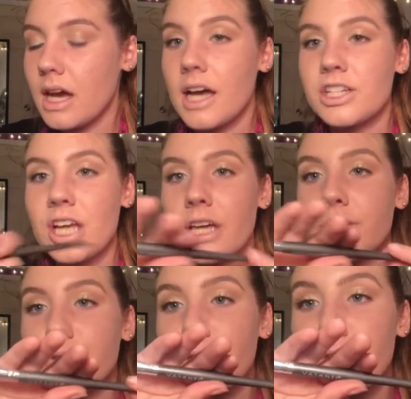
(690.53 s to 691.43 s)

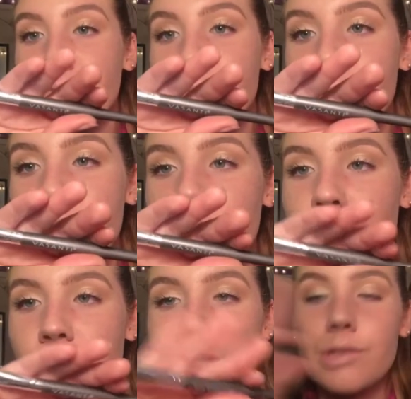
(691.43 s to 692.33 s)
eyeshadow 2
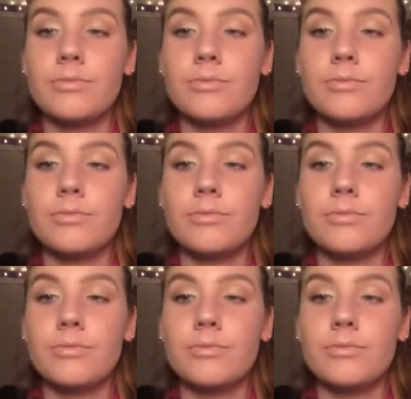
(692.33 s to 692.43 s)
brush.